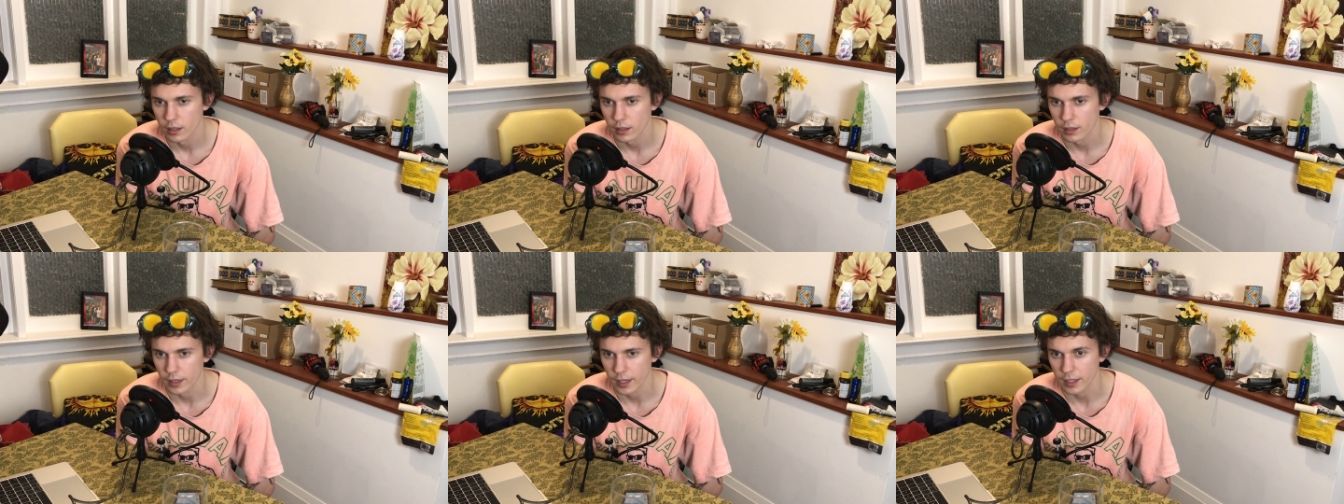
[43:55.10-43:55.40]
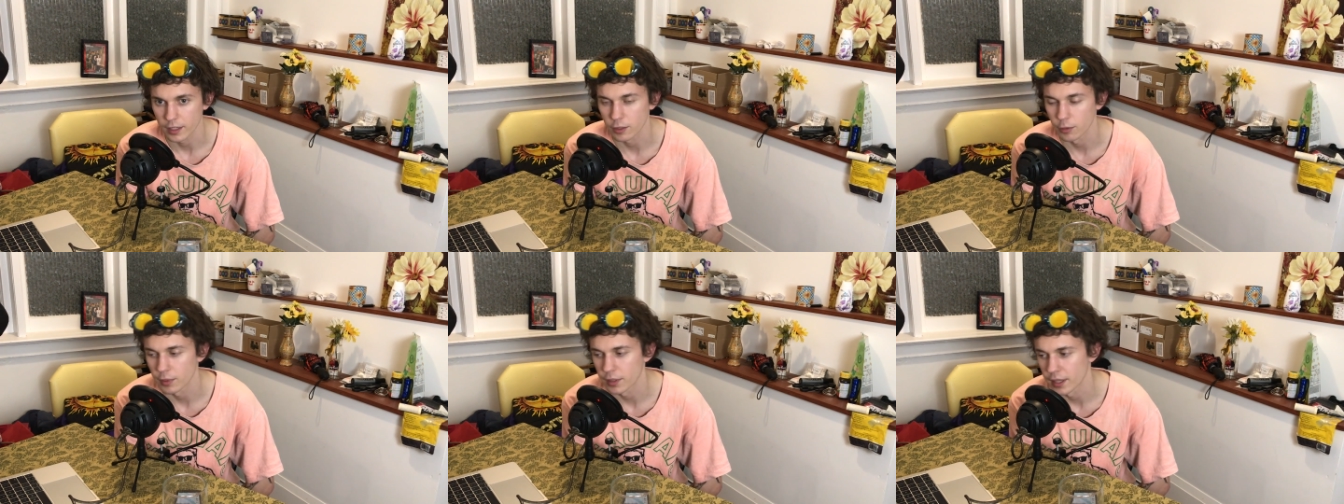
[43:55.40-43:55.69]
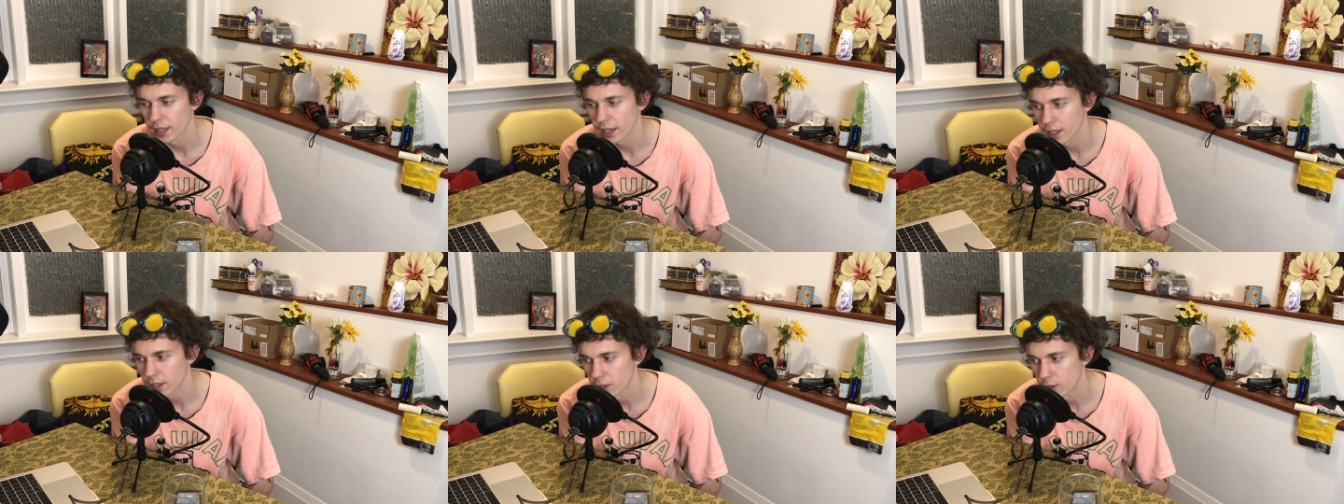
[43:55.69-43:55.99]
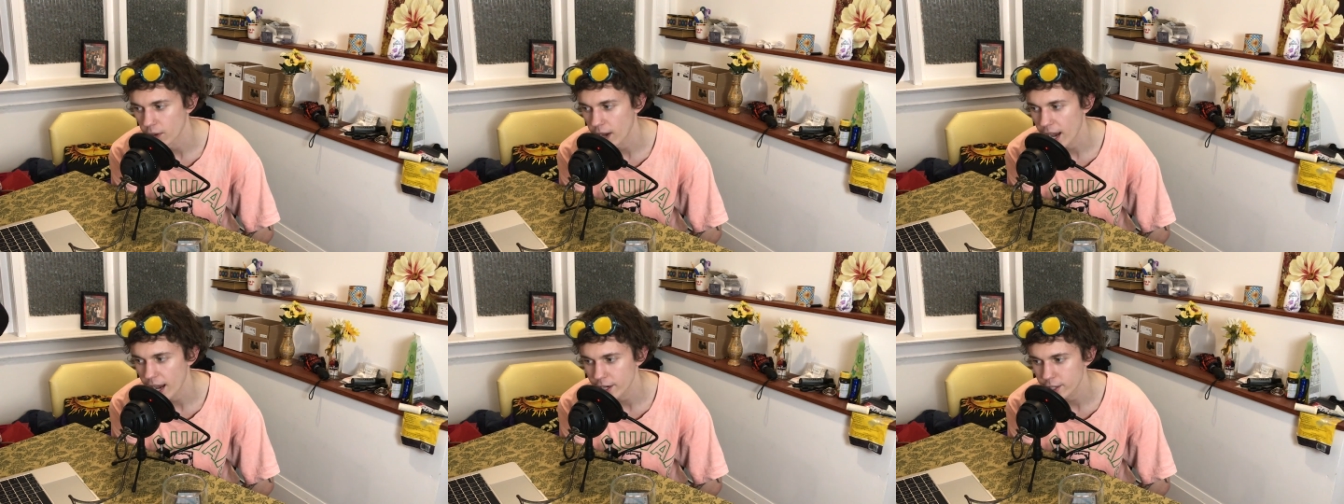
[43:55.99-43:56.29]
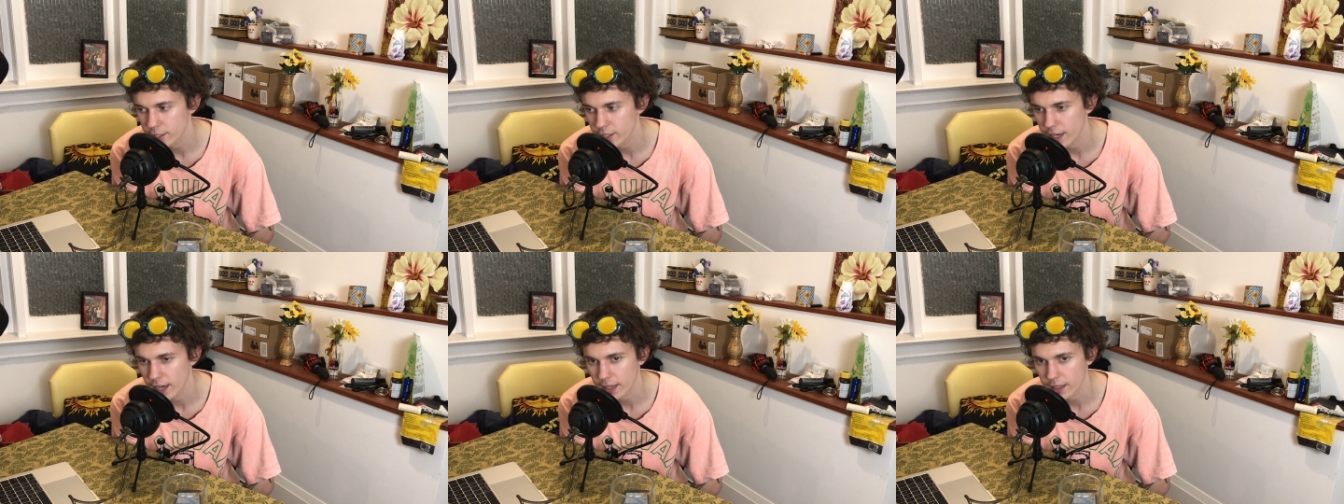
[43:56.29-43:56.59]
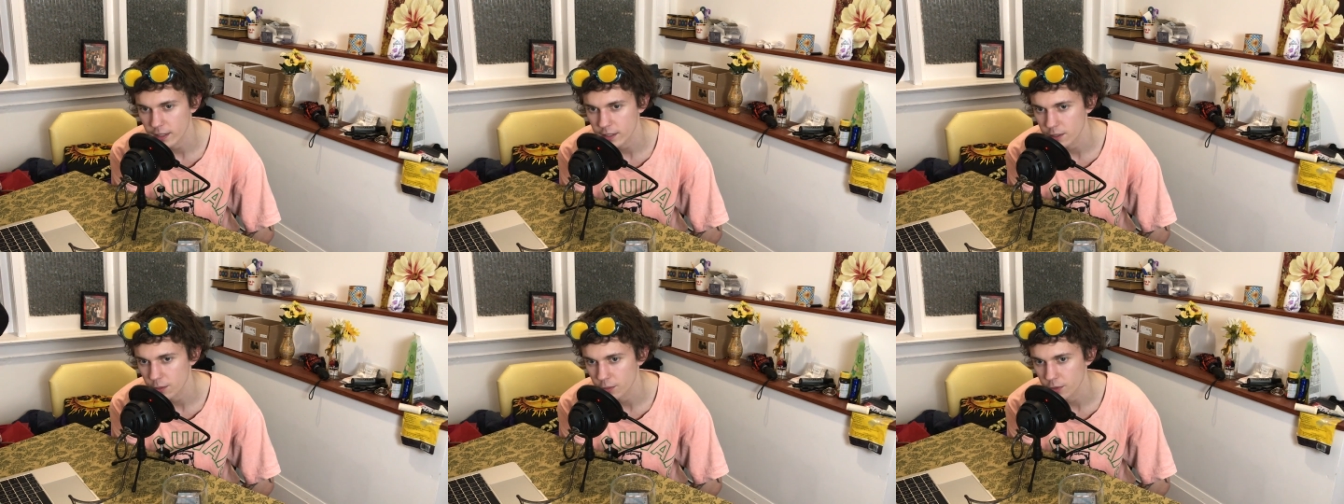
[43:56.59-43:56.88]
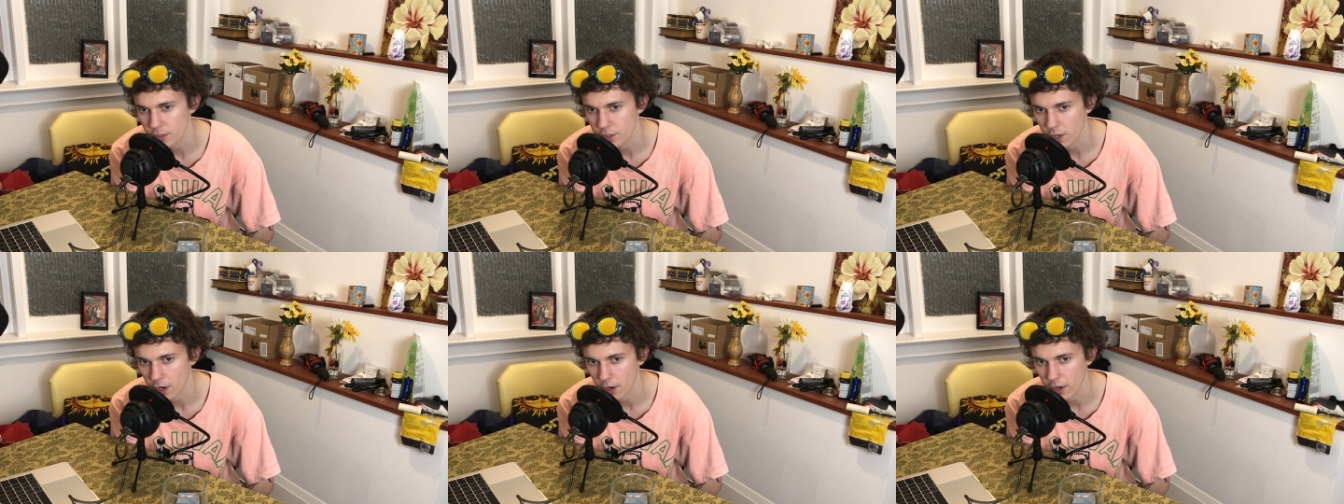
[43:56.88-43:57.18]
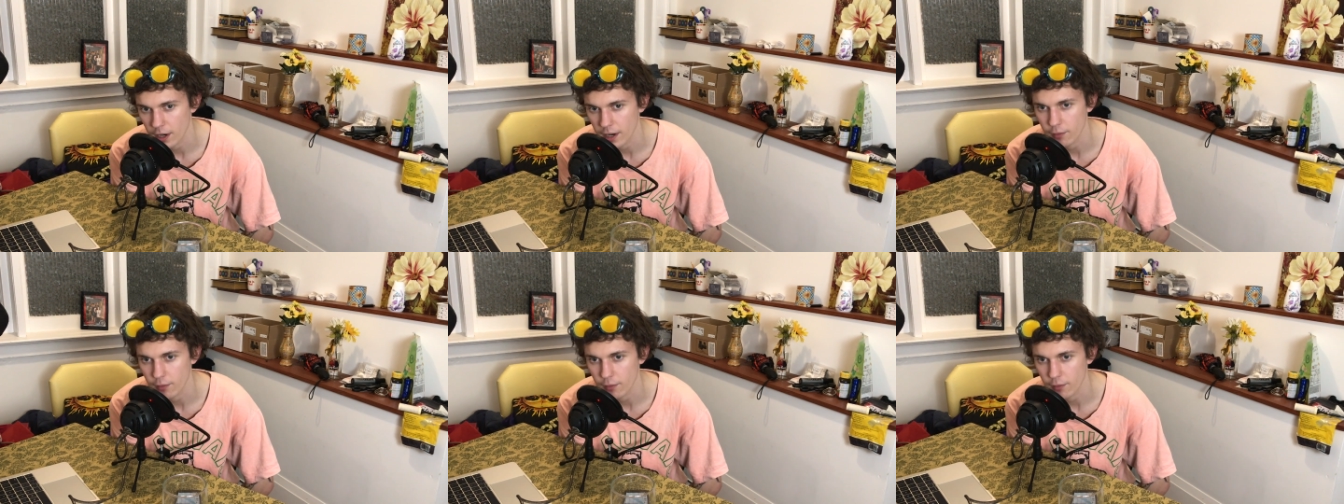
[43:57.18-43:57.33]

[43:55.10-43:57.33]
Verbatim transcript: like, there'd be, like, a new hashtag that someone started,